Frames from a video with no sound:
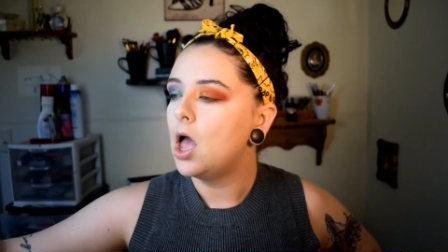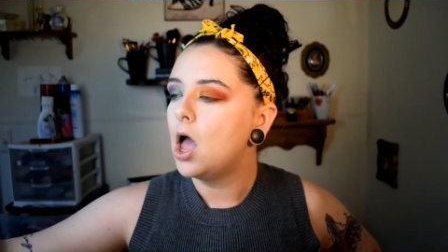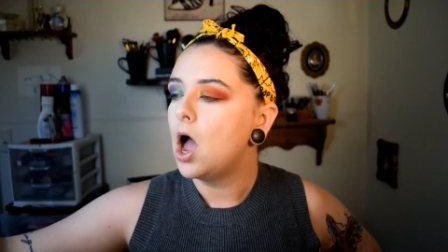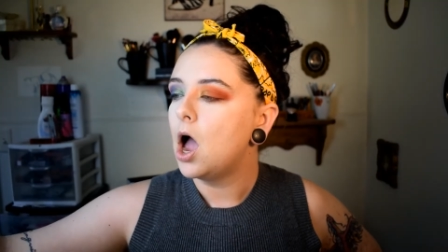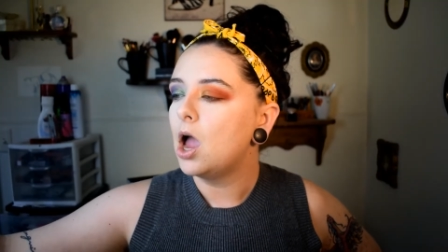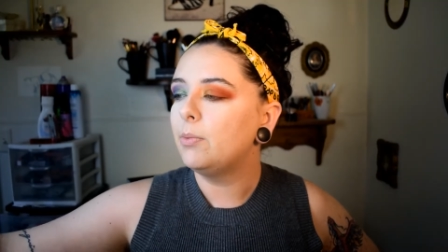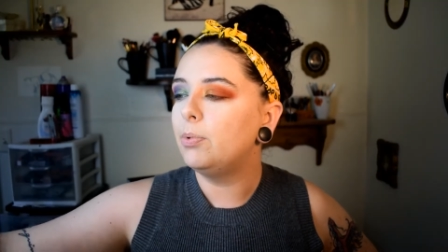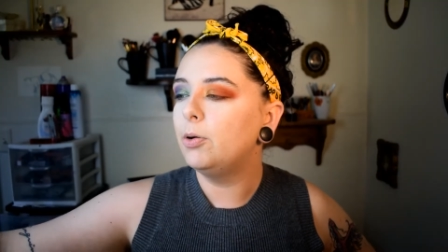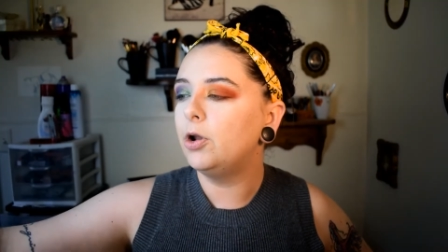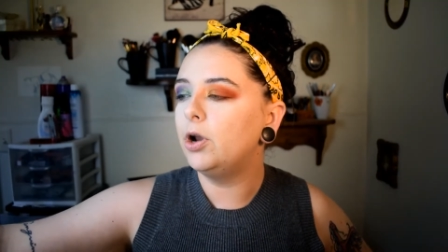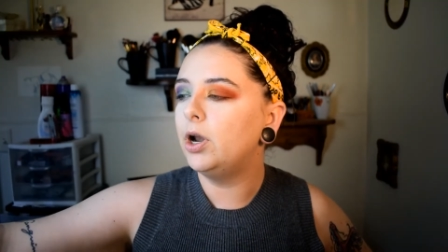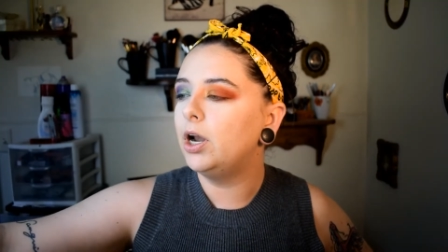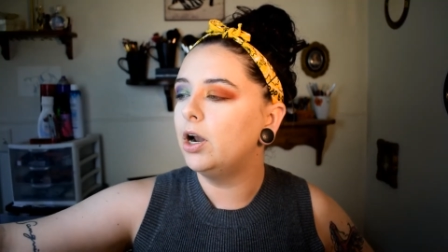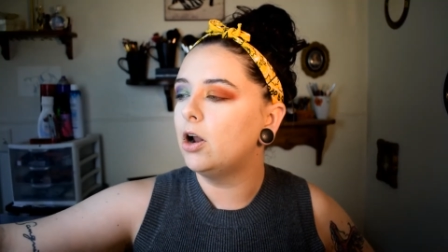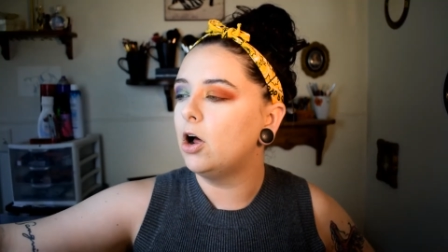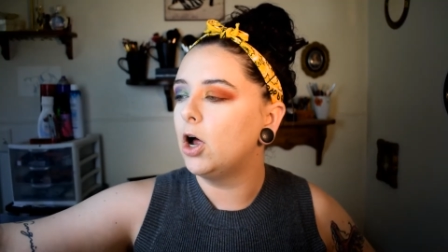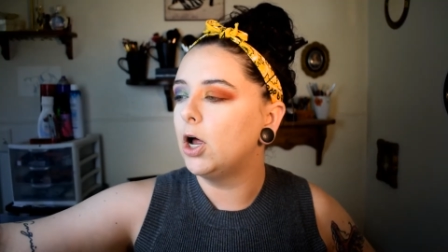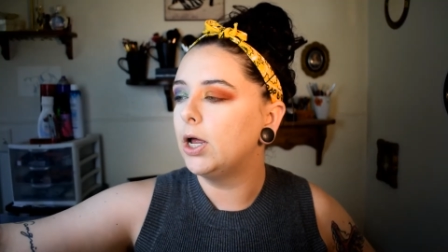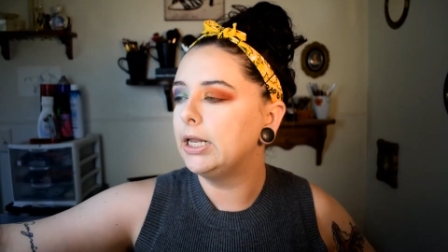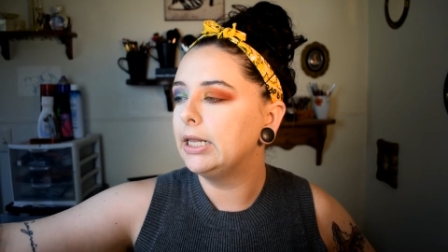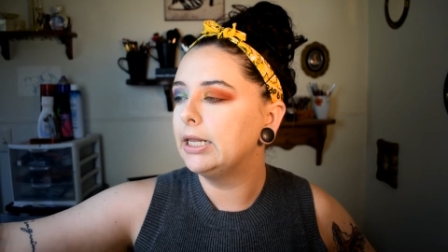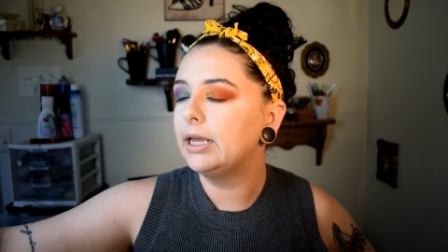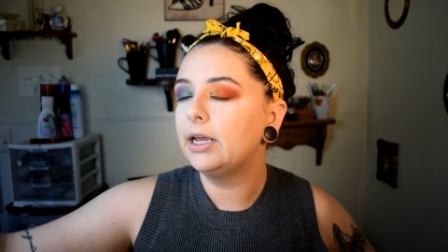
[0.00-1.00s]
I put it
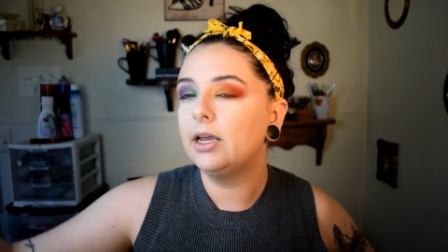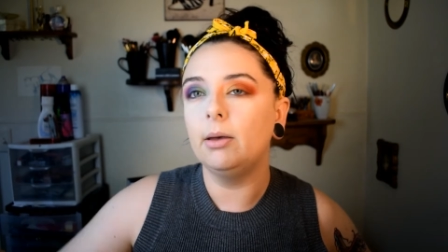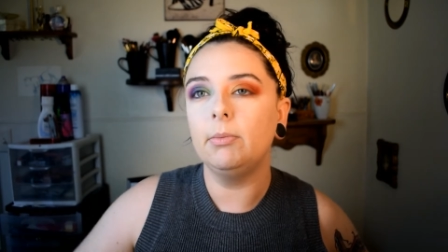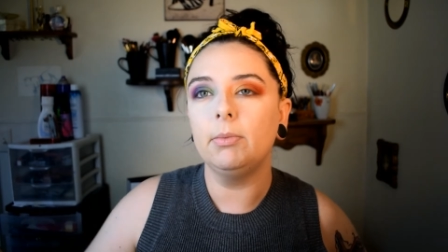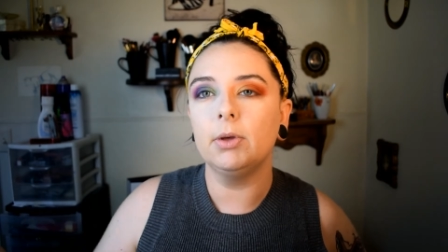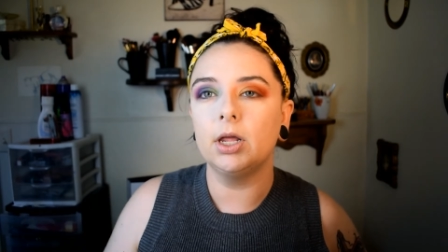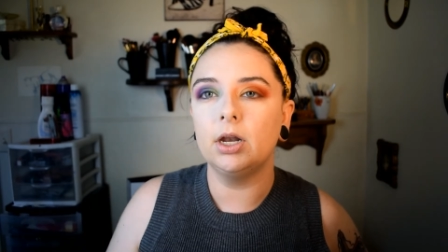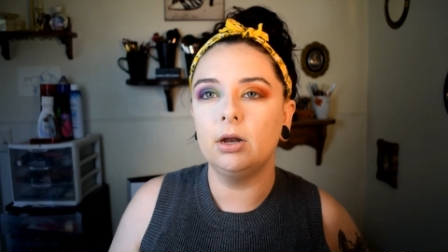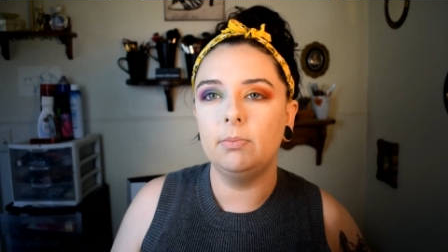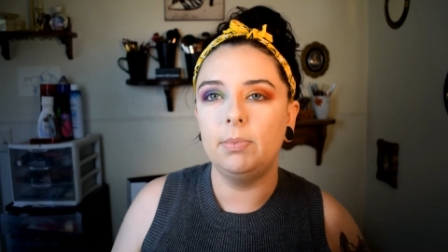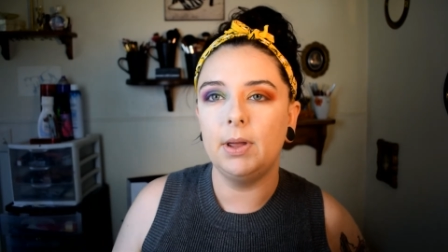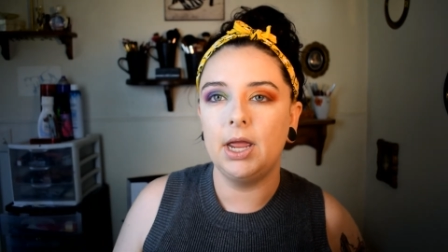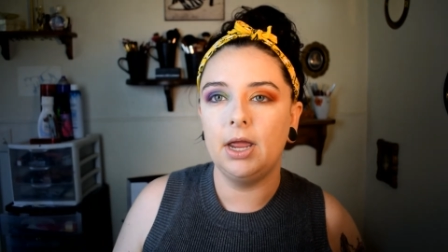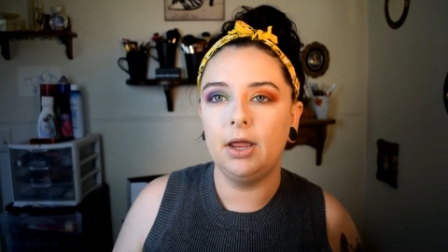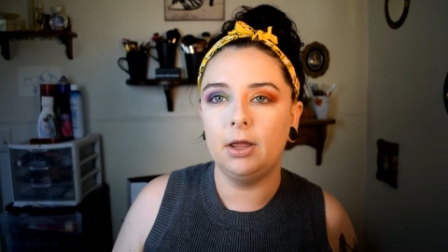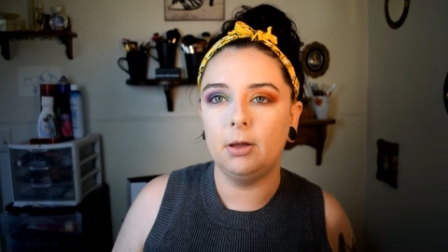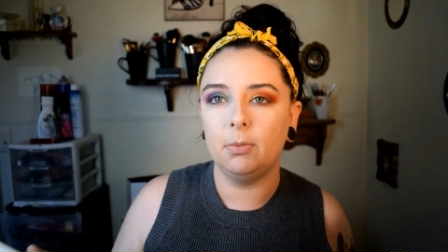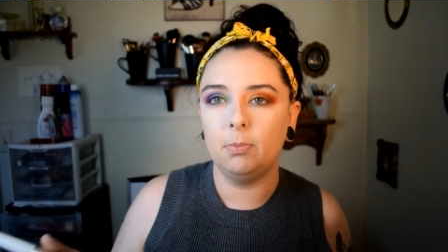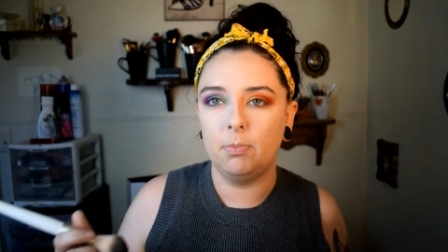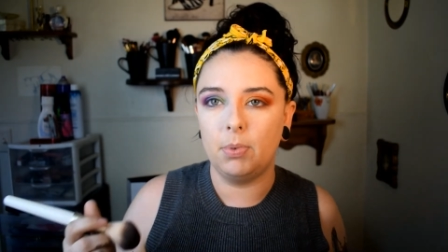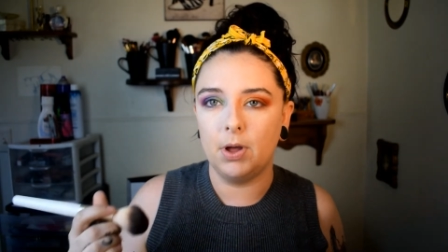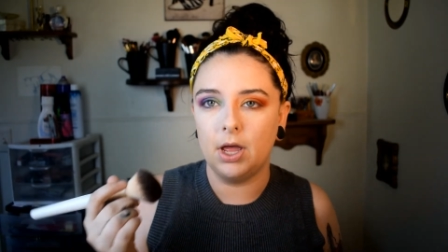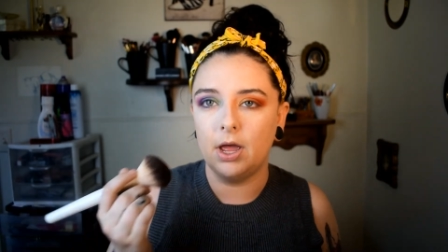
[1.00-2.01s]
on like I'm going to bake,
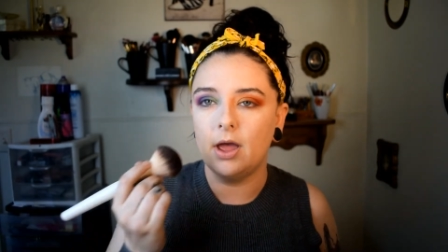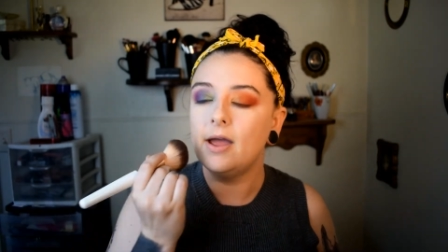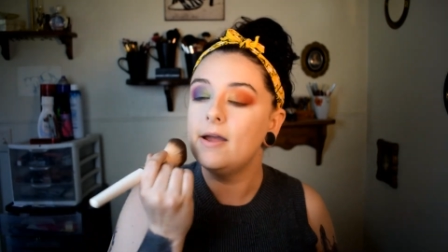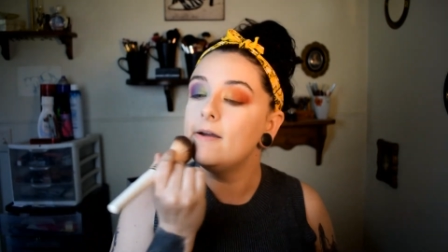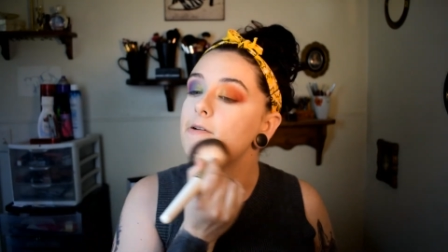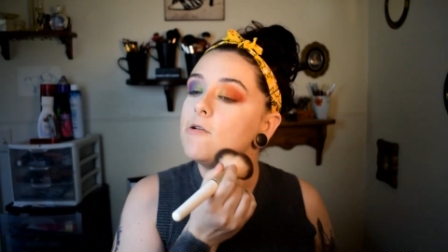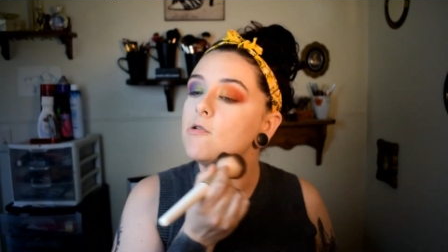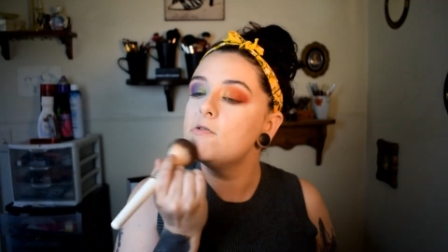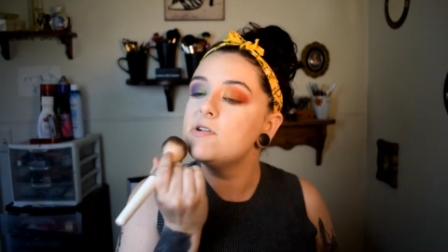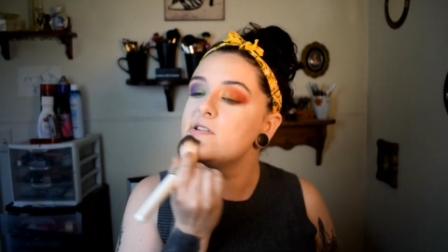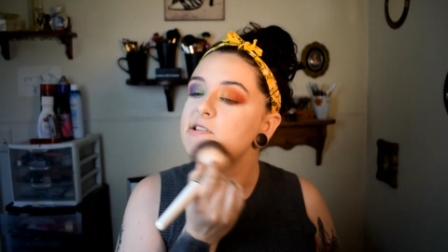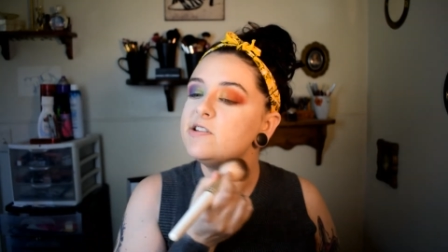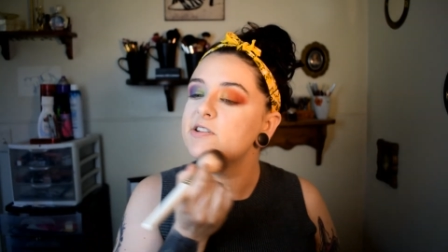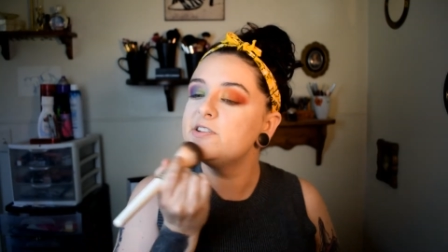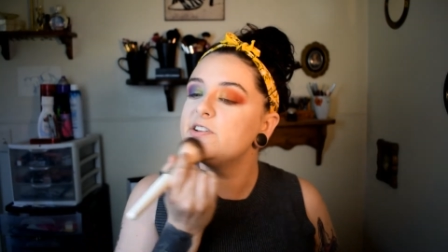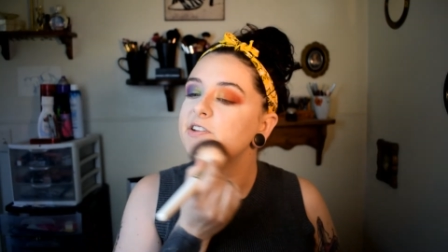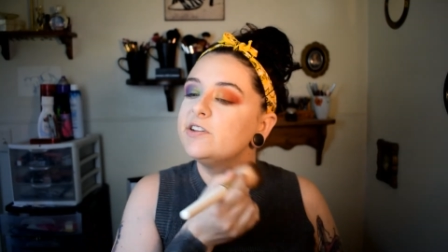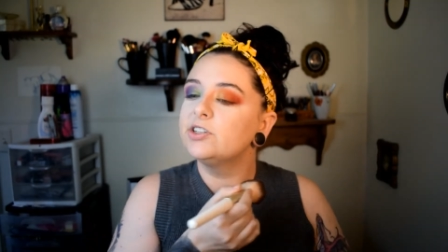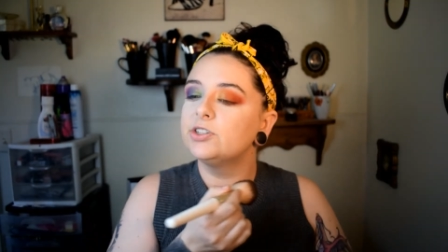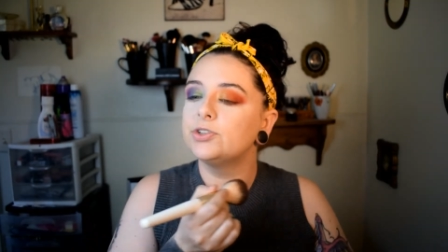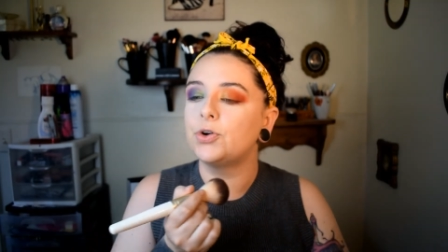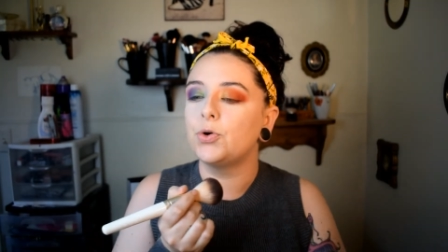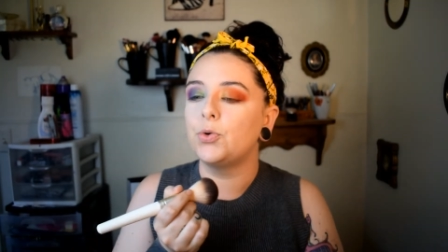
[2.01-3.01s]
but I always
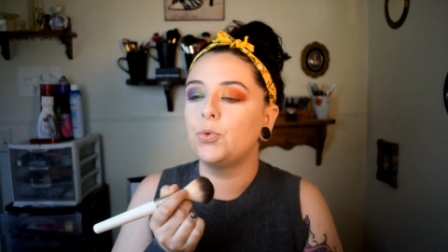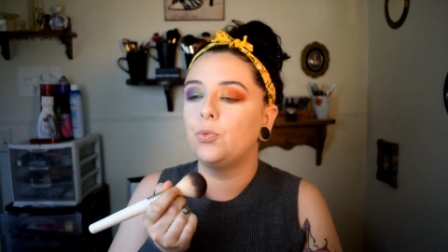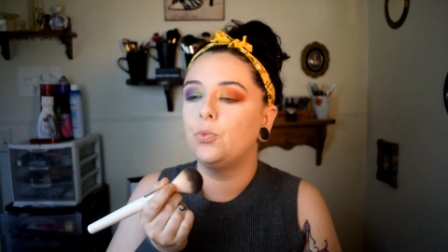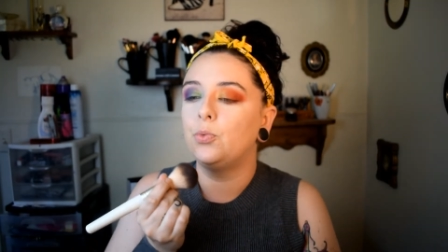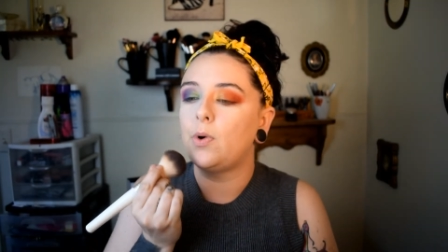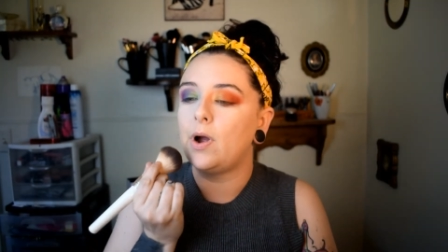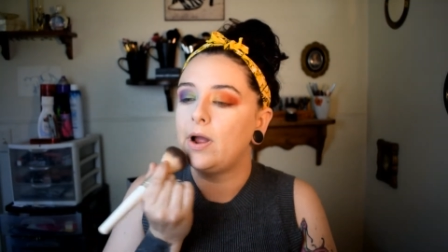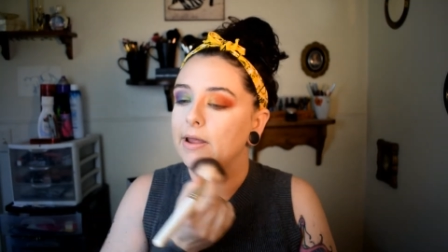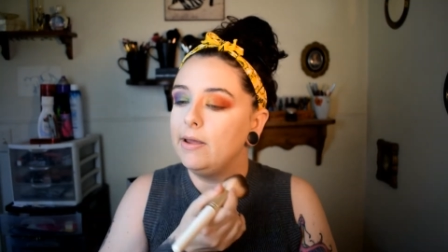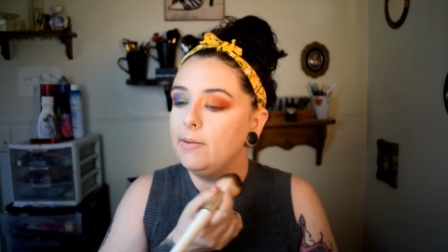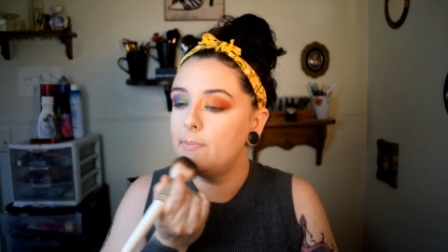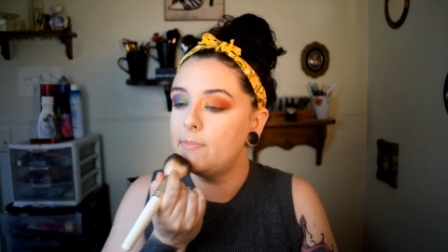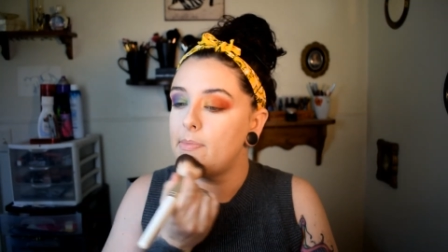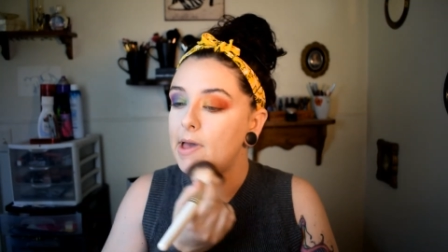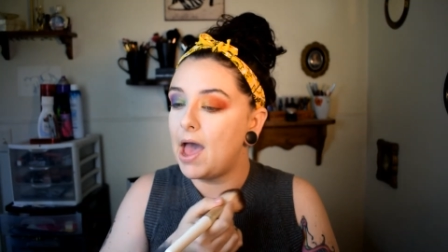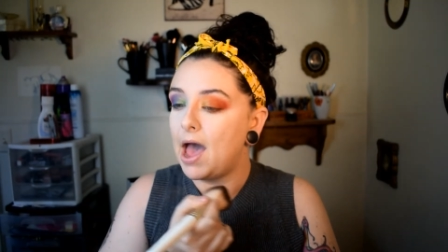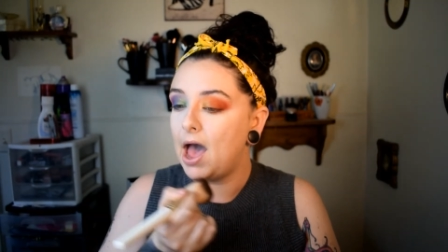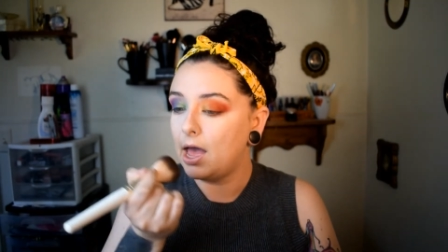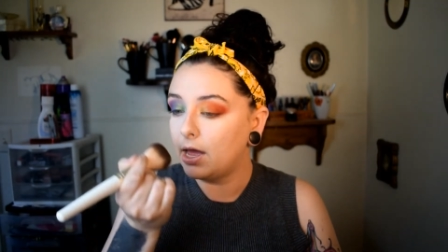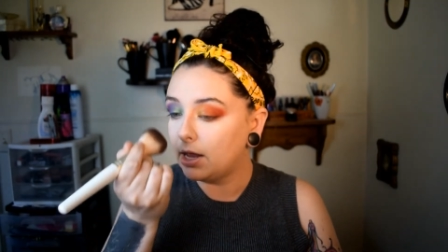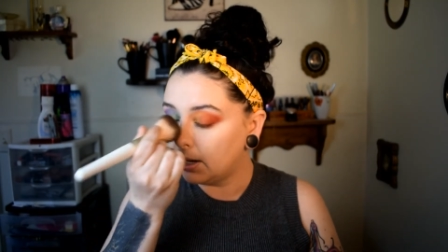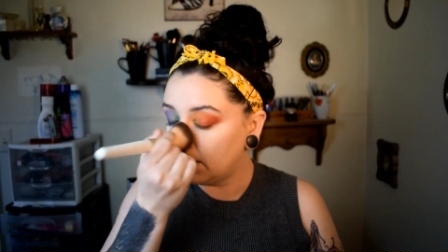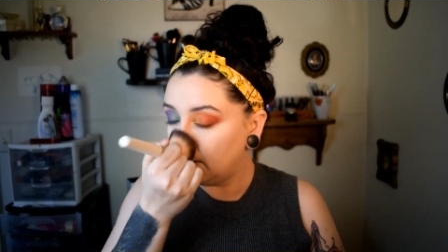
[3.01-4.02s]
just go right
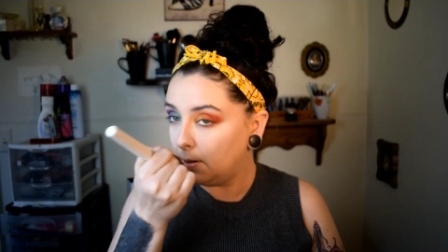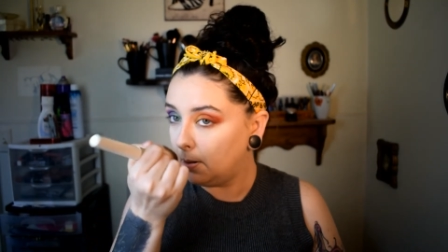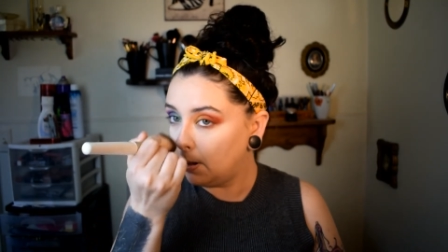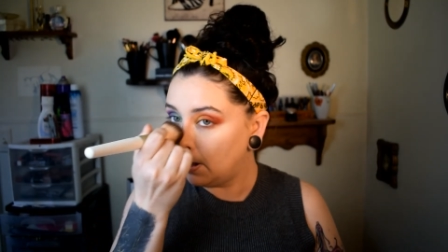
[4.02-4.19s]
back